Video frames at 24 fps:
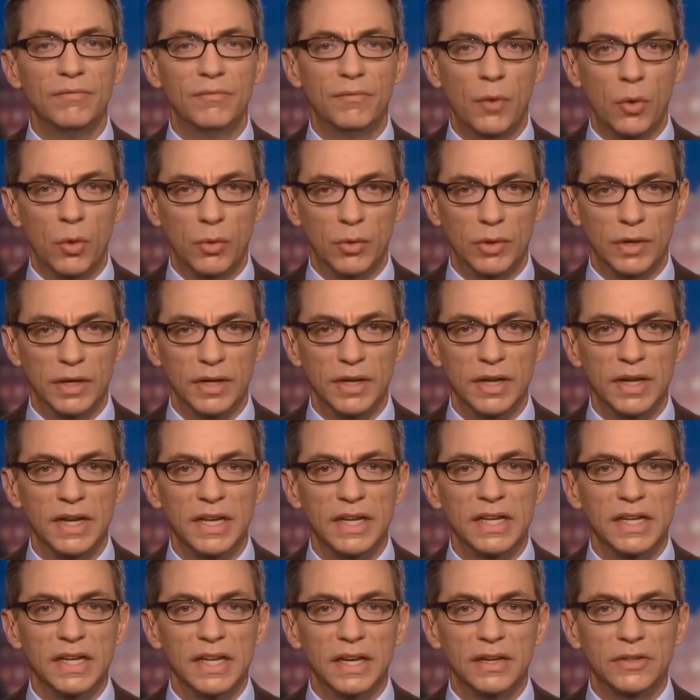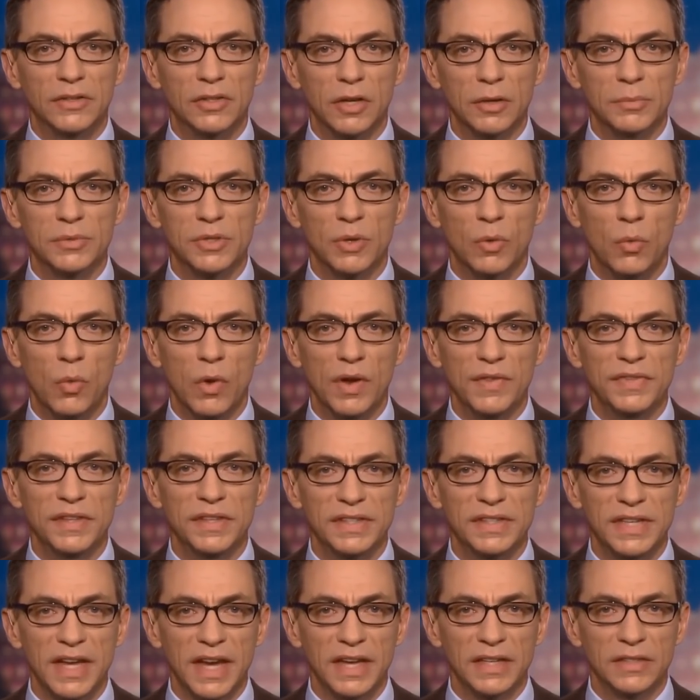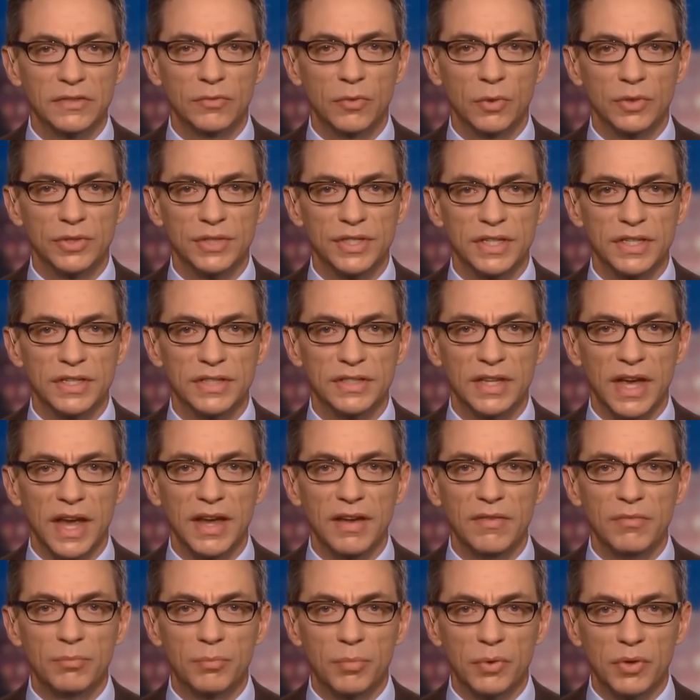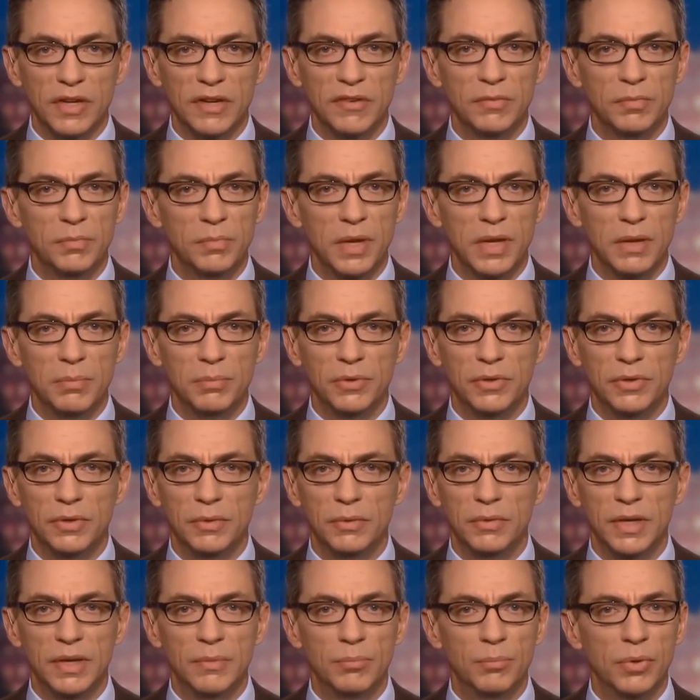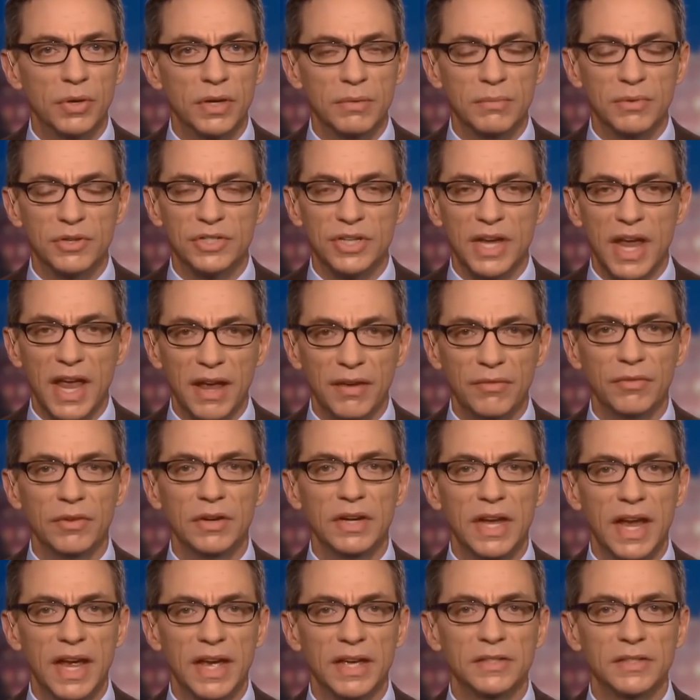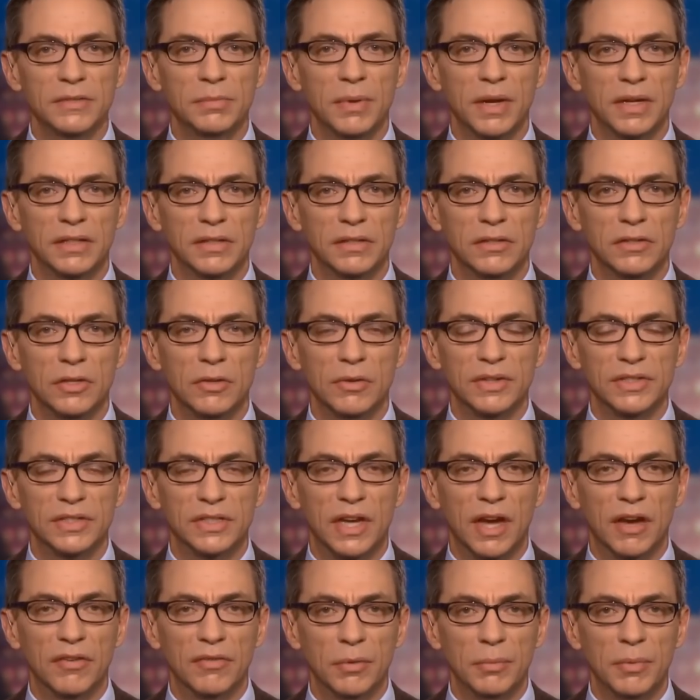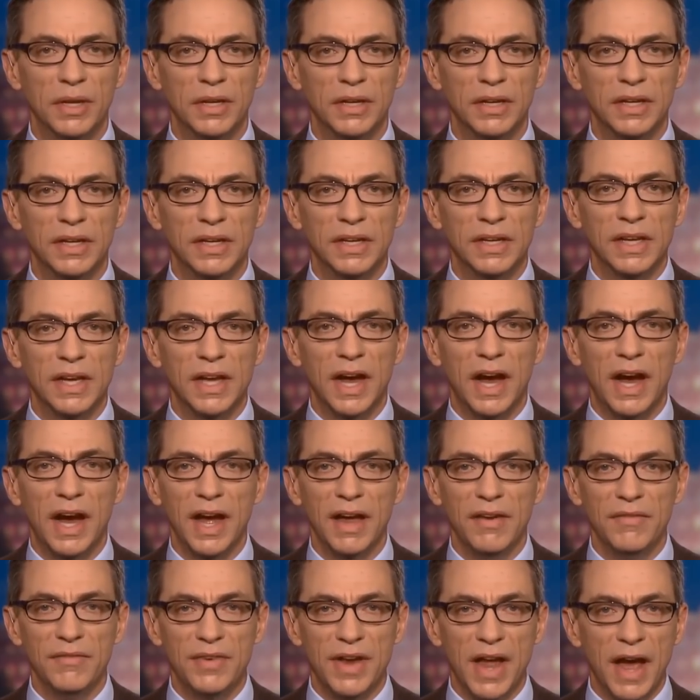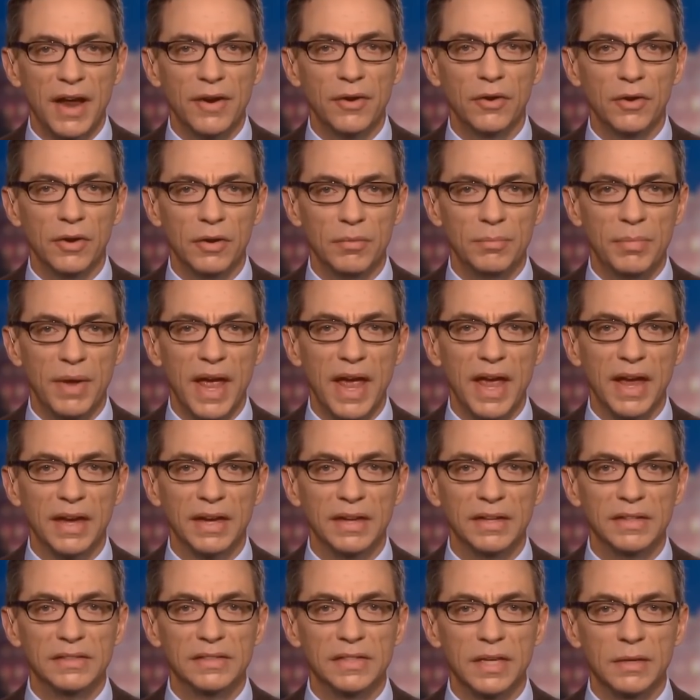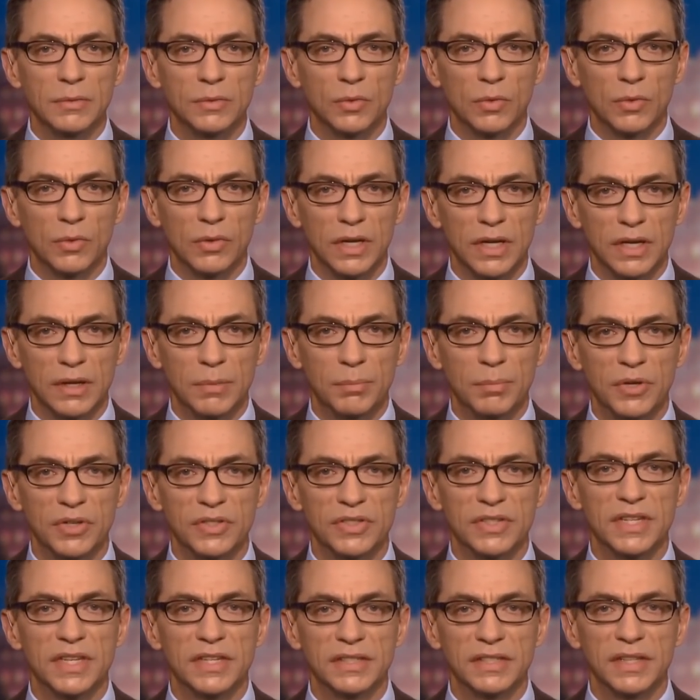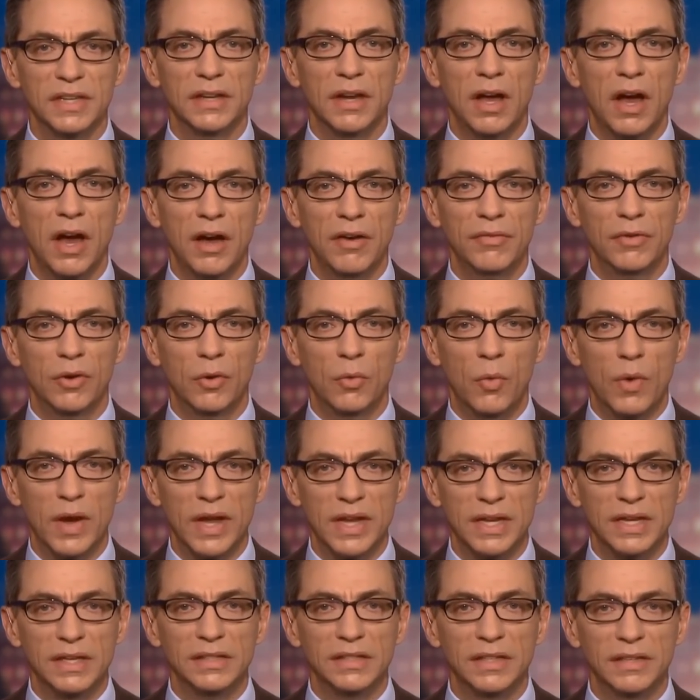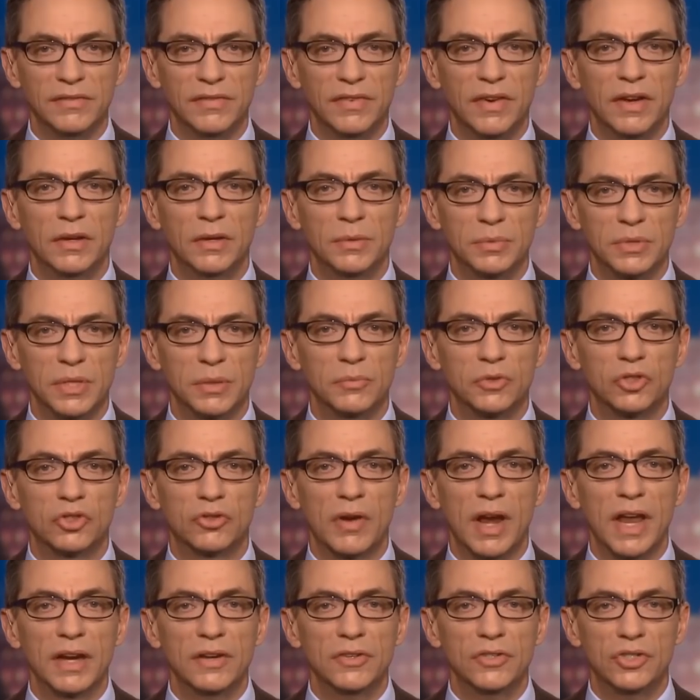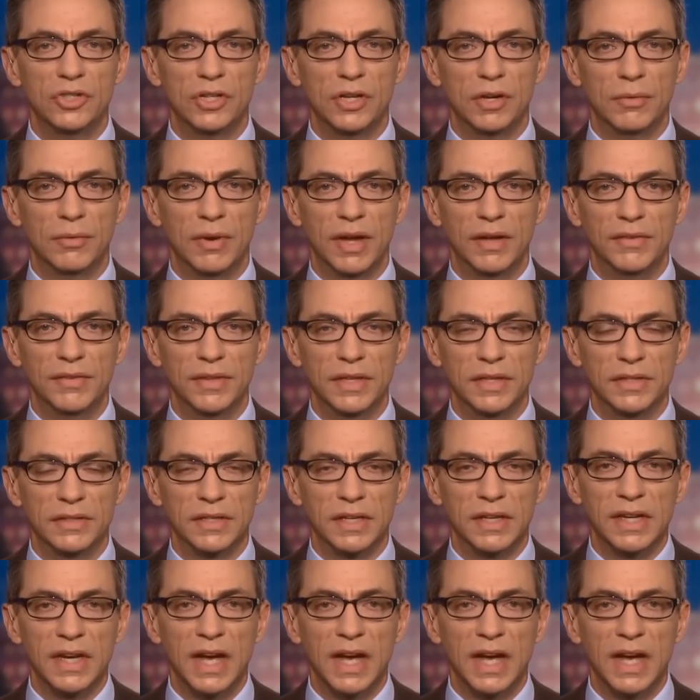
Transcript: forward in terms of what the task force is, I've briefed people in pretty much every aspect of the U S government. I've not heard back, and it seems we're in a persistent hover waiting to develop some strategy around this.